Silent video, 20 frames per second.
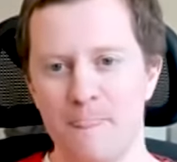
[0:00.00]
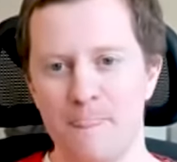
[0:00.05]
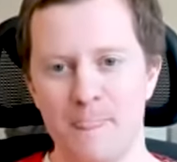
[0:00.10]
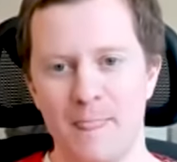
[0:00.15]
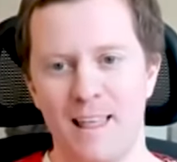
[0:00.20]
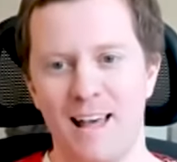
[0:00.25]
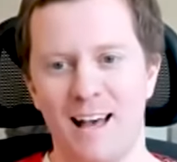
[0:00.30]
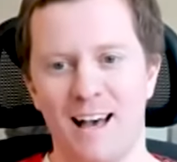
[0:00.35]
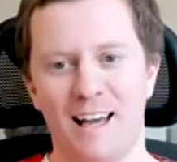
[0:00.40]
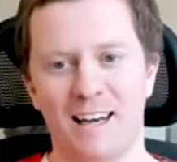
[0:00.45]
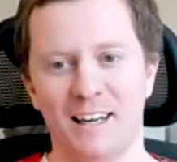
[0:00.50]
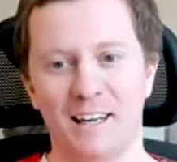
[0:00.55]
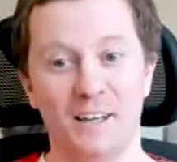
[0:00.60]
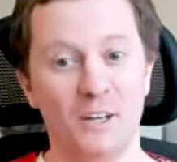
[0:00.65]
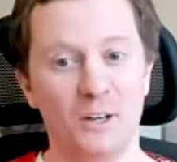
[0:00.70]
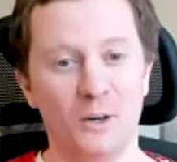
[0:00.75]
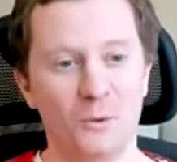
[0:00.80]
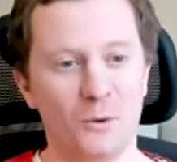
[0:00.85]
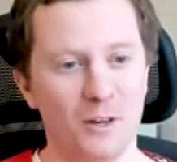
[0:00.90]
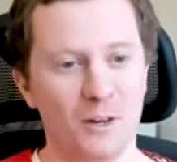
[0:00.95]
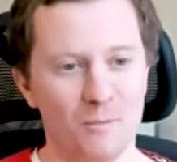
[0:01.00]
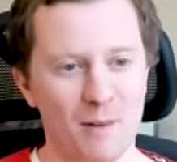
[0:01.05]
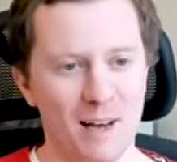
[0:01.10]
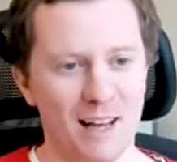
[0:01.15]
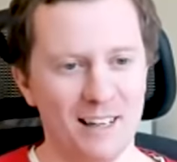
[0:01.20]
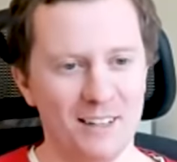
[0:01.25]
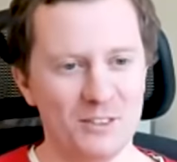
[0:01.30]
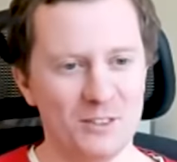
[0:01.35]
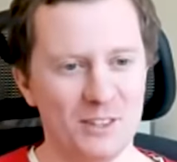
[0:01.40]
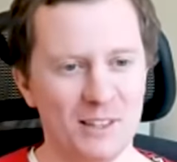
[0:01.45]
I didn't know what a
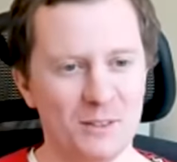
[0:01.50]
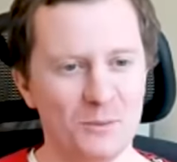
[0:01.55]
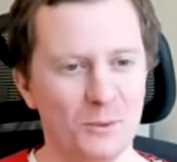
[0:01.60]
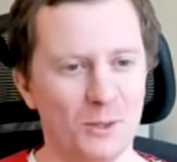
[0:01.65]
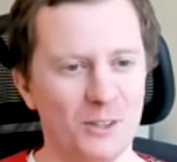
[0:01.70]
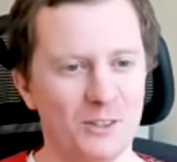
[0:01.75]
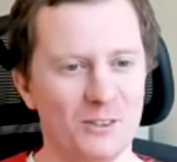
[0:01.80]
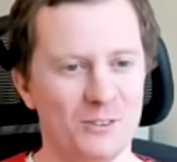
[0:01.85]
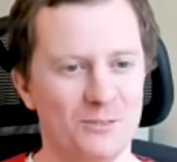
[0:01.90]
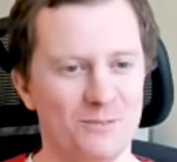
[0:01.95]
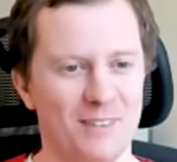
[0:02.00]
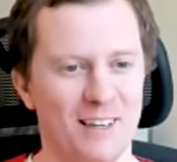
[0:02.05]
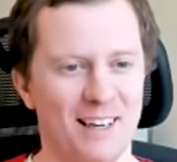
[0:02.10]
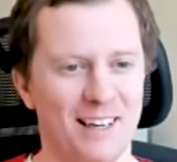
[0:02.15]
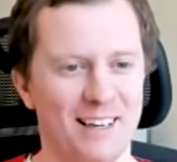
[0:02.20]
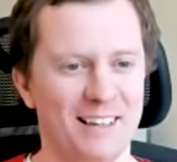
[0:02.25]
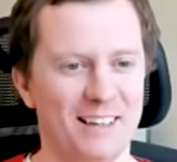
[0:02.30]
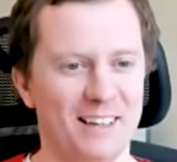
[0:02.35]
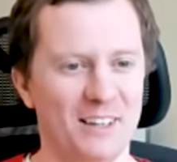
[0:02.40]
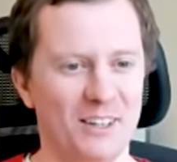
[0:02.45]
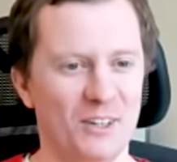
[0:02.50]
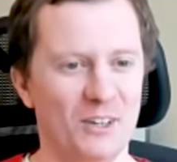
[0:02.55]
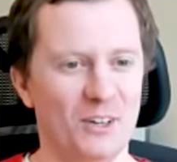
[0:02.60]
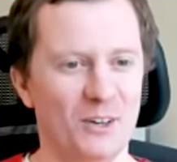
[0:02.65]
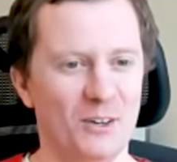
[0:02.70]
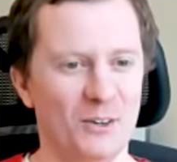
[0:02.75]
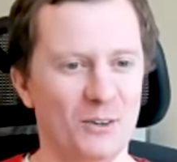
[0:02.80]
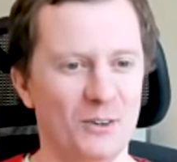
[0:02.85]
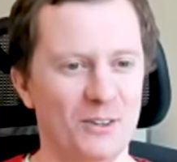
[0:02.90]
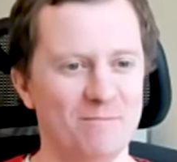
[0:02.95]
balance sheet was. I didn't
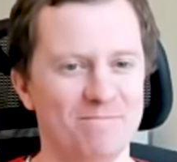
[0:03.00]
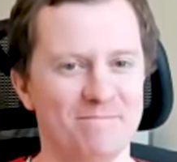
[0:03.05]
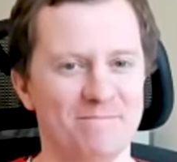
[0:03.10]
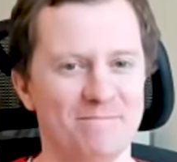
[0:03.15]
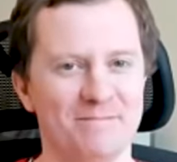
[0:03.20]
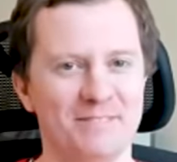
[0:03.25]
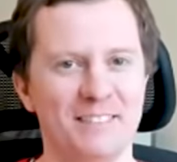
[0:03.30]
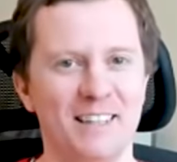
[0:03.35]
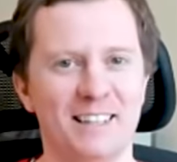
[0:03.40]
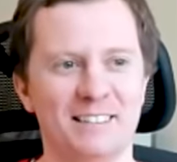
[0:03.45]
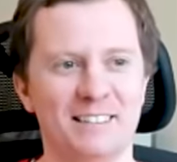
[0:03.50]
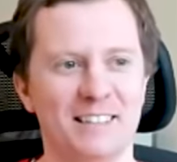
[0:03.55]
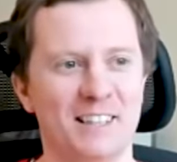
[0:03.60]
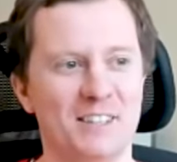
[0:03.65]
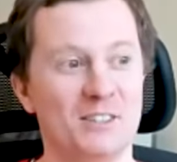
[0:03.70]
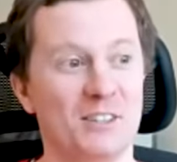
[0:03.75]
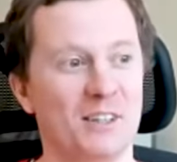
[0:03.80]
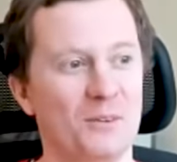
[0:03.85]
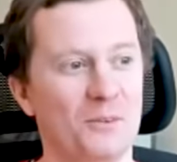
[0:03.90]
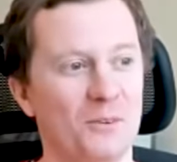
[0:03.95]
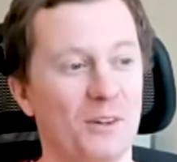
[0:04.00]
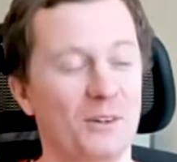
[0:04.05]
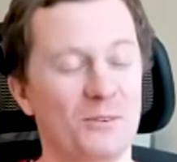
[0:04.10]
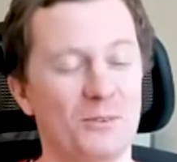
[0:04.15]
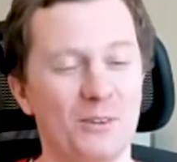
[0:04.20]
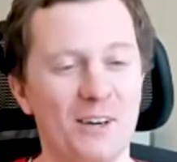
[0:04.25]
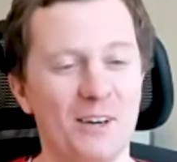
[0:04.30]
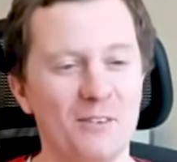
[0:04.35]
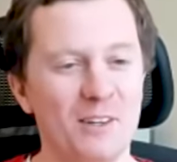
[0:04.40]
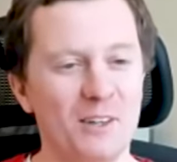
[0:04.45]
know essentially what
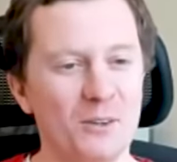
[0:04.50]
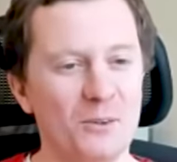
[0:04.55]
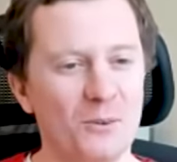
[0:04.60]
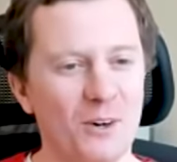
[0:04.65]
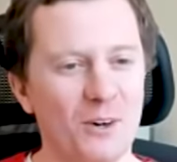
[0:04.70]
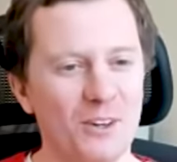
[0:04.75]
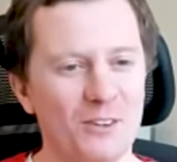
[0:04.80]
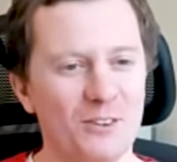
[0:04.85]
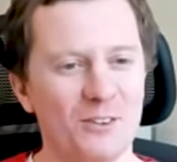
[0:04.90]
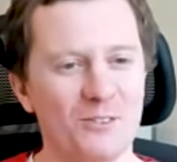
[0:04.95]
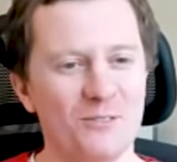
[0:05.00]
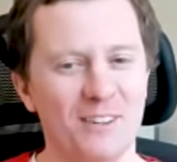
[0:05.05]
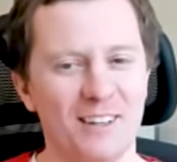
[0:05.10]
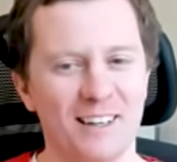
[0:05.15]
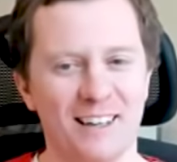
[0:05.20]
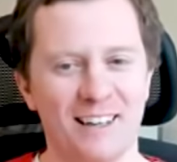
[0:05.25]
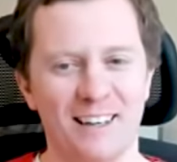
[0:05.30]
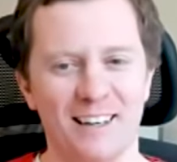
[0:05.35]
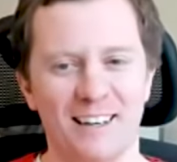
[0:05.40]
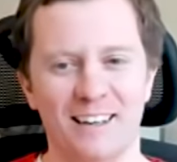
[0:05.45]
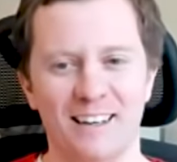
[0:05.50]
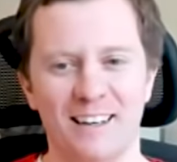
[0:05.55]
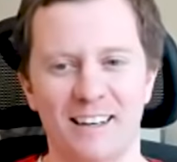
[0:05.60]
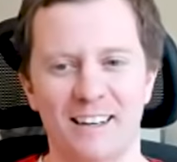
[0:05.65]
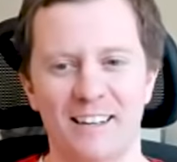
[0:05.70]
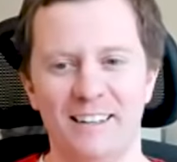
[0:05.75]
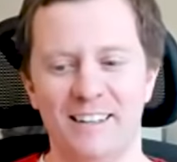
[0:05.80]
revenue was. Uh,